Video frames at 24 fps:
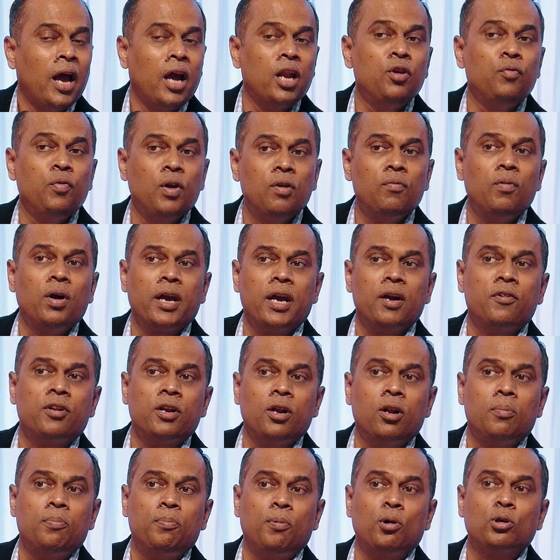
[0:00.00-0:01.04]
And if you ever get
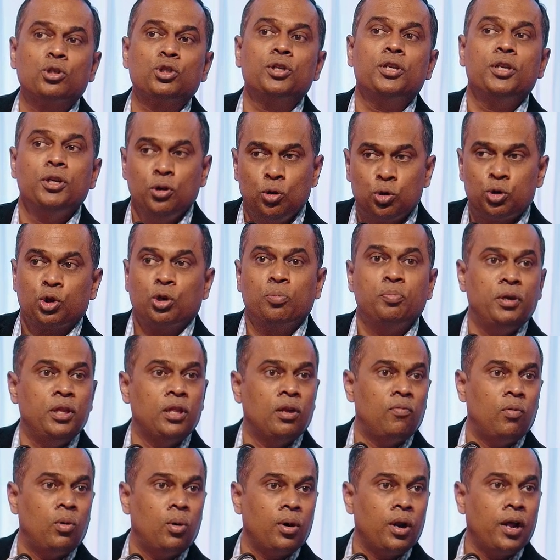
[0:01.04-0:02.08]
an opportunity, you should be in the
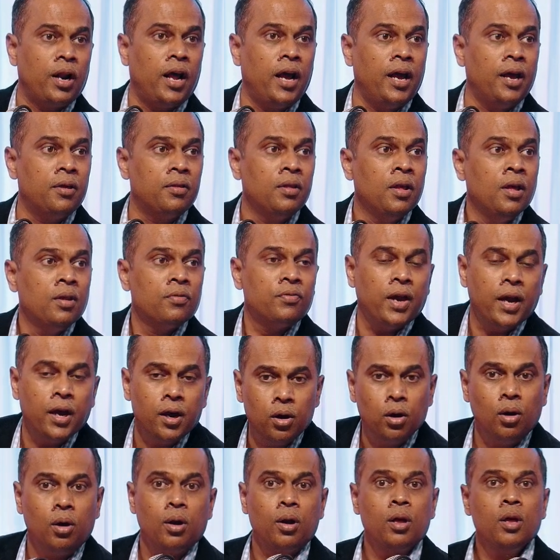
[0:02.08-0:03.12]
ward. And I thank
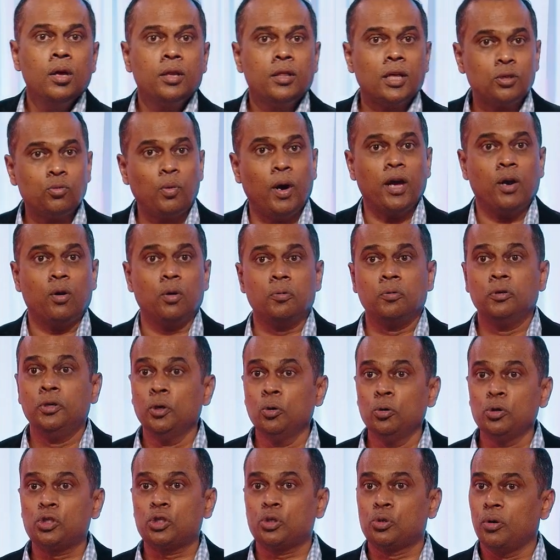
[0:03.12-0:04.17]
God. That's why I could
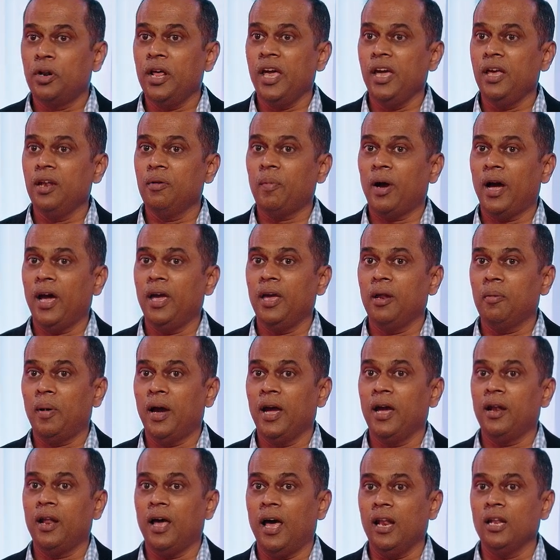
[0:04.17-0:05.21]
use today in my
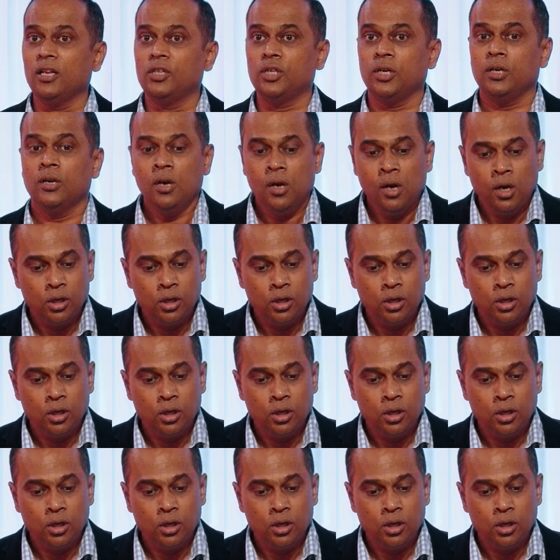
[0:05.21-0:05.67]
analogy.